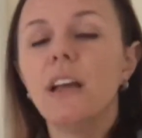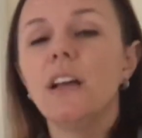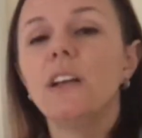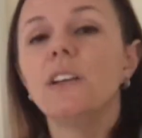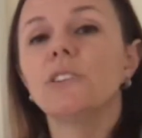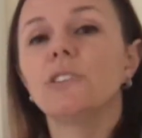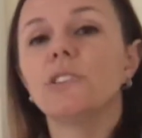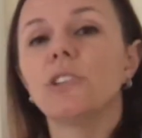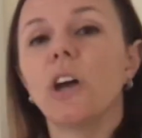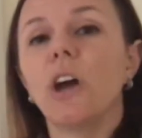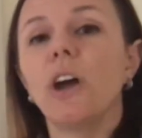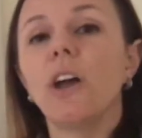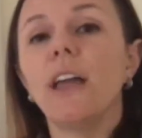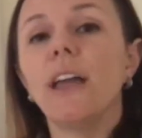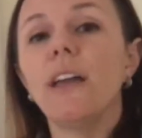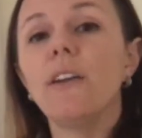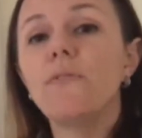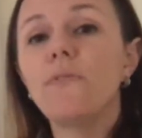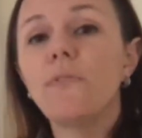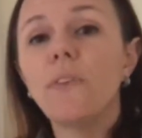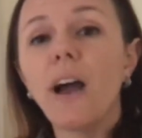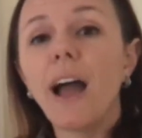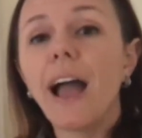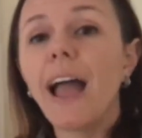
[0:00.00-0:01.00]
So
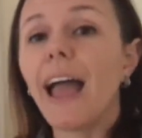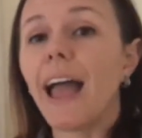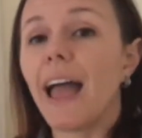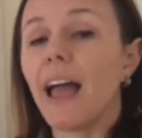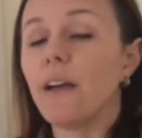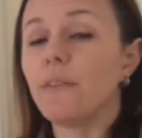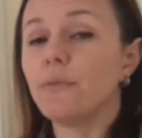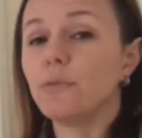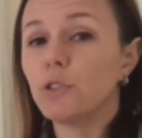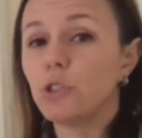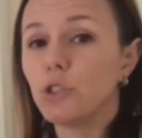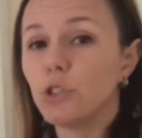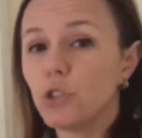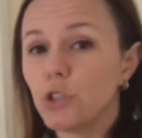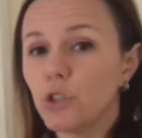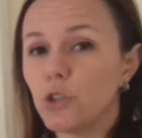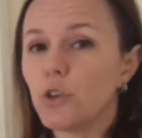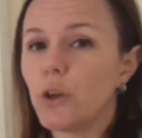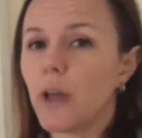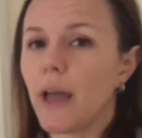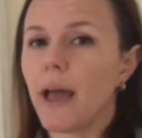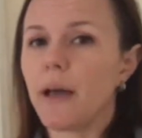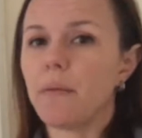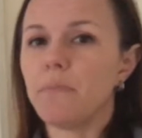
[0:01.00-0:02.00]
if I have
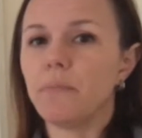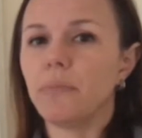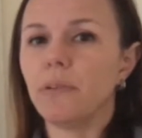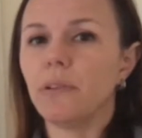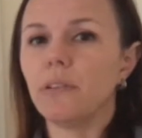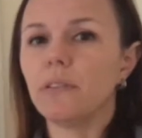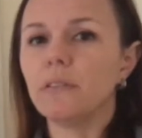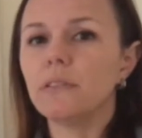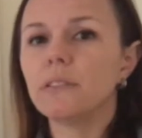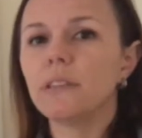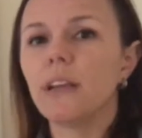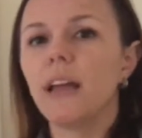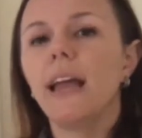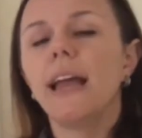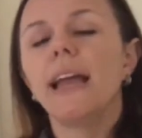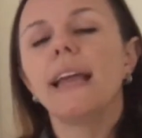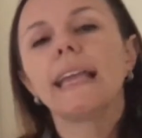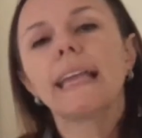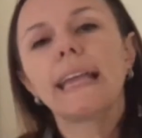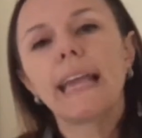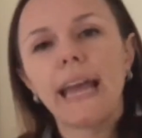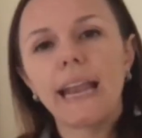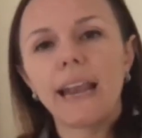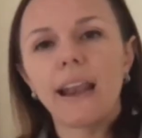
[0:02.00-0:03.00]
2 apples,
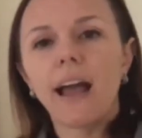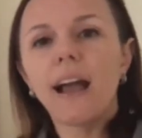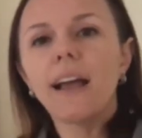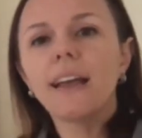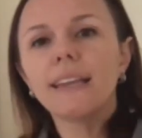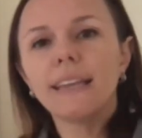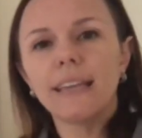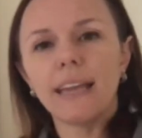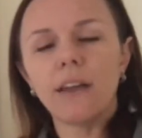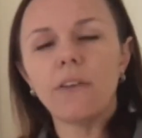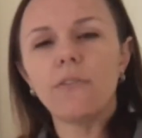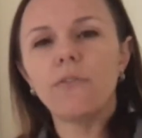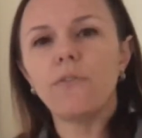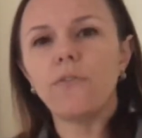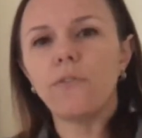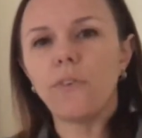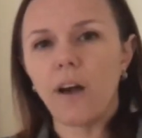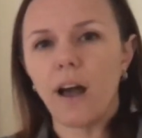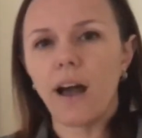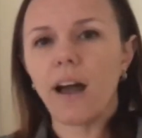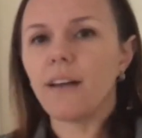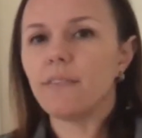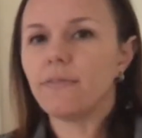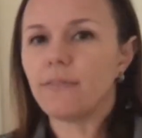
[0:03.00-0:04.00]
can I give
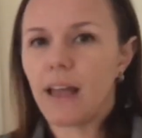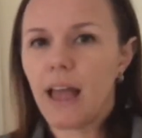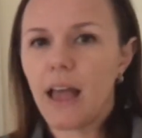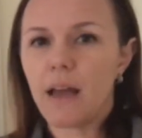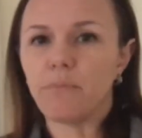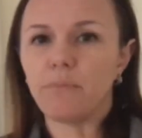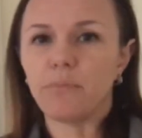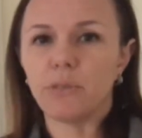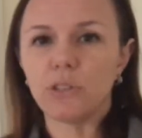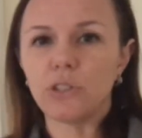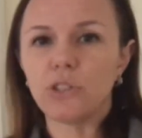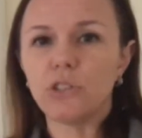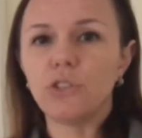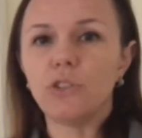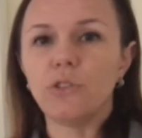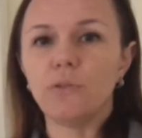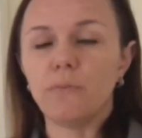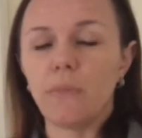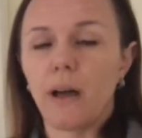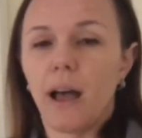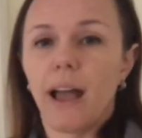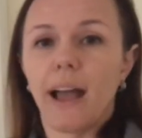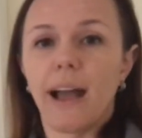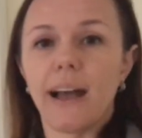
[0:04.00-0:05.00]
5 apples to
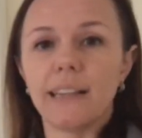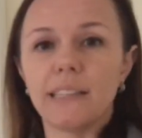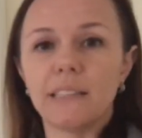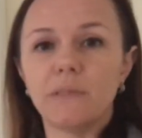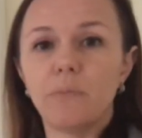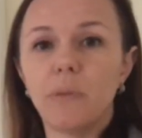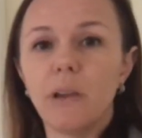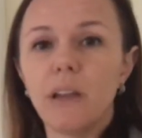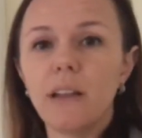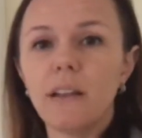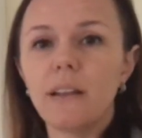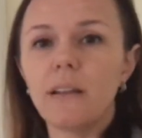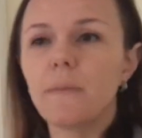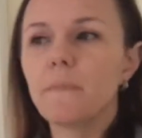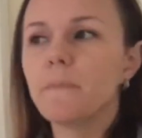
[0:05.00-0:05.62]
my husband?